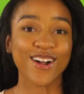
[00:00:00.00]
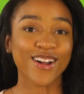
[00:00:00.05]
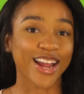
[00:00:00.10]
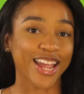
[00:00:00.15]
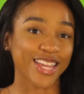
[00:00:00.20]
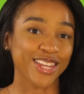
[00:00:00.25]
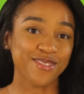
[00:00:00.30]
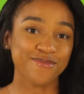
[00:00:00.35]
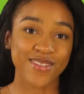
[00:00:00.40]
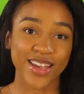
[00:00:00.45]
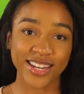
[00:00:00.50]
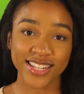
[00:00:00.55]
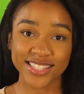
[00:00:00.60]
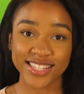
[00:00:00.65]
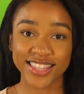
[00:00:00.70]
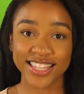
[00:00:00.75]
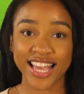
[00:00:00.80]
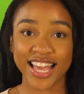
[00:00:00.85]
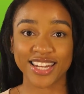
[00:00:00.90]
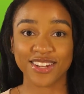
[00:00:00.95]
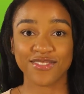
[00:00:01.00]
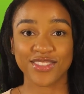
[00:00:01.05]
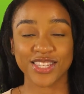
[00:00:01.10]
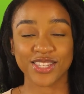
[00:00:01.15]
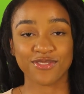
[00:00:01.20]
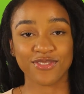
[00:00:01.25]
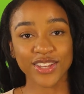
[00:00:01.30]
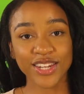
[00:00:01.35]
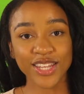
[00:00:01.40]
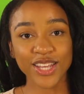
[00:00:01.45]
All right, you made it to the end of
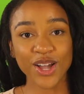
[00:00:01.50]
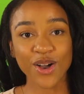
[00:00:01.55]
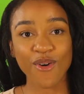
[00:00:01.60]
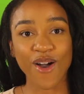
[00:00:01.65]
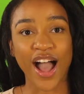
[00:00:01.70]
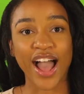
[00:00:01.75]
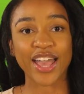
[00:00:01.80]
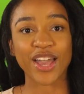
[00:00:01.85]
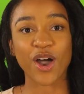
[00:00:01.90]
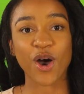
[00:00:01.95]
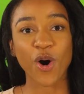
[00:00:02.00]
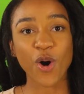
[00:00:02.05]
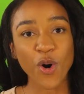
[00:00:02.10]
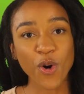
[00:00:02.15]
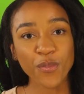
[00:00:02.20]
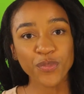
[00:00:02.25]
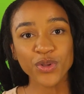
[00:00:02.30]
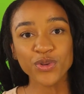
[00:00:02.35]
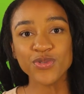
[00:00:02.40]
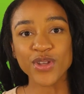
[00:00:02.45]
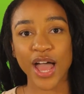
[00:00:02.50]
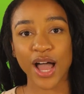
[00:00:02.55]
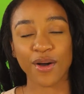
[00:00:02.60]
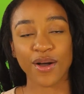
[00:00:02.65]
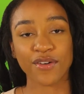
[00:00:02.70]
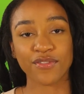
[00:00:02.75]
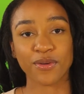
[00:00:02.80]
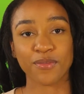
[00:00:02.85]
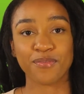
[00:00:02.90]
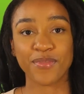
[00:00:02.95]
this video. I hope you now
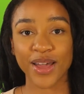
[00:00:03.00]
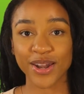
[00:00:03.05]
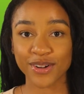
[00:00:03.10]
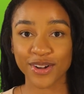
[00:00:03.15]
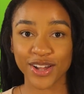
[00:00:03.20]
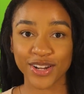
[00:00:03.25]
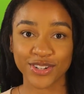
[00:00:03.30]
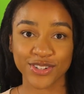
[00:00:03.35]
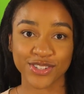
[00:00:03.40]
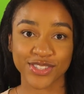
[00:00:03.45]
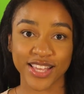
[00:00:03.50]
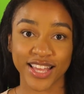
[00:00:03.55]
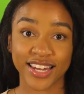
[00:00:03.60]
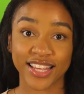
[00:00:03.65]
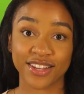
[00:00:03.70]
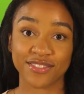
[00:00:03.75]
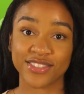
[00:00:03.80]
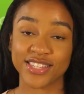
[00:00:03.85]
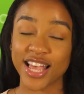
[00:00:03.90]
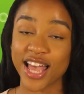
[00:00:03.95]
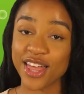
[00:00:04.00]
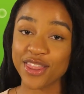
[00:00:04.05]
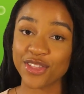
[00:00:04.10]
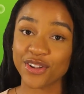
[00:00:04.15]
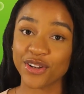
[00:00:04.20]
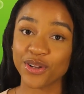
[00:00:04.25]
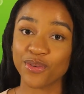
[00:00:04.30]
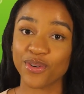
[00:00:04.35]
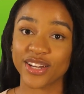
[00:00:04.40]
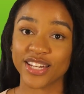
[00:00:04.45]
have a better understanding of
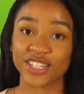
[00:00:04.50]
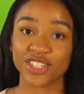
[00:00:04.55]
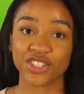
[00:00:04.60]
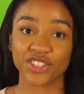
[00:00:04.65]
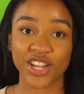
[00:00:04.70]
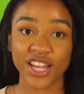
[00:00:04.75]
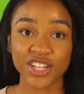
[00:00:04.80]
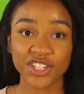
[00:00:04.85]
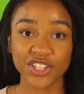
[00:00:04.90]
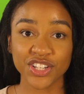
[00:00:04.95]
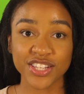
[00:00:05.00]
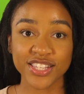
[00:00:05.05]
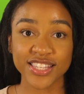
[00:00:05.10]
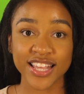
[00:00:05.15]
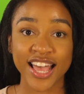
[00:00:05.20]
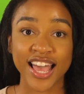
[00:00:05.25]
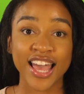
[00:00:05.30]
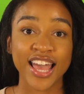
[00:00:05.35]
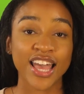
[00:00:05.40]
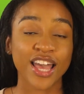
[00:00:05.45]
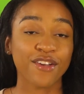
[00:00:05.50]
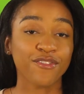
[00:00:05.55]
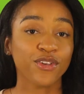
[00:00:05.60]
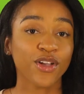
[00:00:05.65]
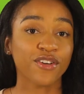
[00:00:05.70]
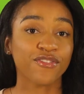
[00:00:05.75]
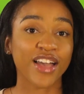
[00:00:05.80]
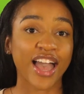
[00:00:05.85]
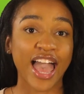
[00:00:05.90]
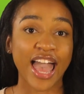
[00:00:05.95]
1031 exchanges. If
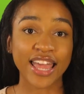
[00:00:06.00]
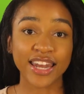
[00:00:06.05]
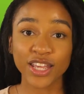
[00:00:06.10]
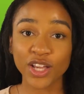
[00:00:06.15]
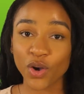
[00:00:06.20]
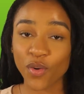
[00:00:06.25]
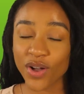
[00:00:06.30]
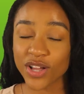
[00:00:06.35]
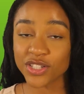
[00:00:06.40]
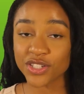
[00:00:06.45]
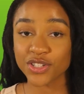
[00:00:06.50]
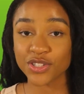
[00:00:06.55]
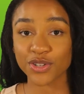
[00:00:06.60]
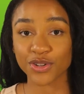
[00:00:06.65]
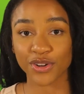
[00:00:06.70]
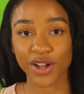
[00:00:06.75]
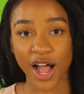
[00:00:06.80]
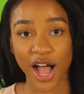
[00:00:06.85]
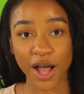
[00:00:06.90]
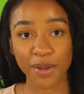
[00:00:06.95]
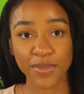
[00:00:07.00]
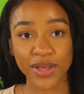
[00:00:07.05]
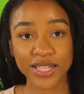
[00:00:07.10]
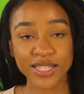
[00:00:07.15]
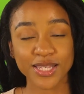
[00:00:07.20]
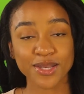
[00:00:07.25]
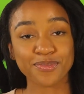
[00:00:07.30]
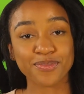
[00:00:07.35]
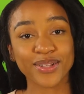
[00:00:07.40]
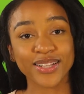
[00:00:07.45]
you have any questions or
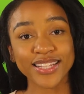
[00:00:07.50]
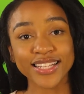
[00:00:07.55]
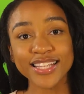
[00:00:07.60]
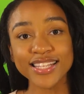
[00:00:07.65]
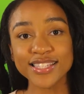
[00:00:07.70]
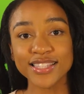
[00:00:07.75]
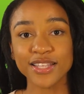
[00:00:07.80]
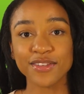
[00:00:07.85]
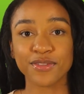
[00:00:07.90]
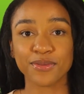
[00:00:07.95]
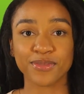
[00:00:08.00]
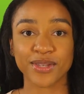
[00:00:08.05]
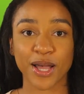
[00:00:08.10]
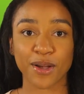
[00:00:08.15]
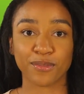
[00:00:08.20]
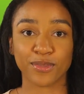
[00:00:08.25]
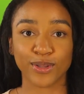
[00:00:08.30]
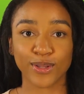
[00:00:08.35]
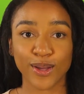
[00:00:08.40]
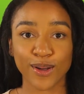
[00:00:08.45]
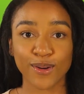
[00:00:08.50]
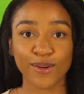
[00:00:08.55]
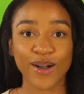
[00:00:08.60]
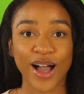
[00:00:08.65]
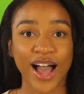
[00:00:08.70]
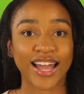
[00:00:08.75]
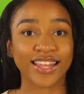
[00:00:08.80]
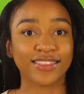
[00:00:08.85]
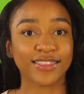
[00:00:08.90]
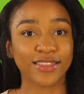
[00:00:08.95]
comments, please leave them down
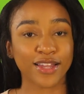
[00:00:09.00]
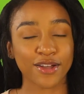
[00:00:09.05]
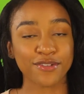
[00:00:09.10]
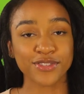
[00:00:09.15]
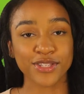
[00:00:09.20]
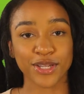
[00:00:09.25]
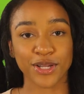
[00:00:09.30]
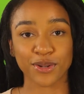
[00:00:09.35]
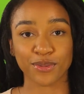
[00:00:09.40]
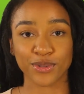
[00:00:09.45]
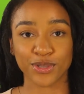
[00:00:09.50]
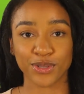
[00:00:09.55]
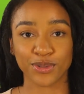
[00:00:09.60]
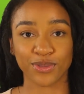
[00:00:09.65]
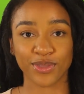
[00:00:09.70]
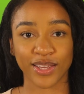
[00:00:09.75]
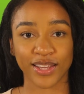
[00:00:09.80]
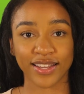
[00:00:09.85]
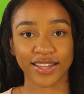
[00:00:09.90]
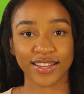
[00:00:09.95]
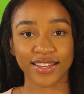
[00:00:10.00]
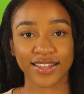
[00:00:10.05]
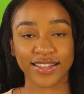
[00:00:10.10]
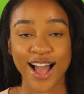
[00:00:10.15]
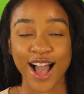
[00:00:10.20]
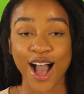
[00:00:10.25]
below. I'd love to hear what you think.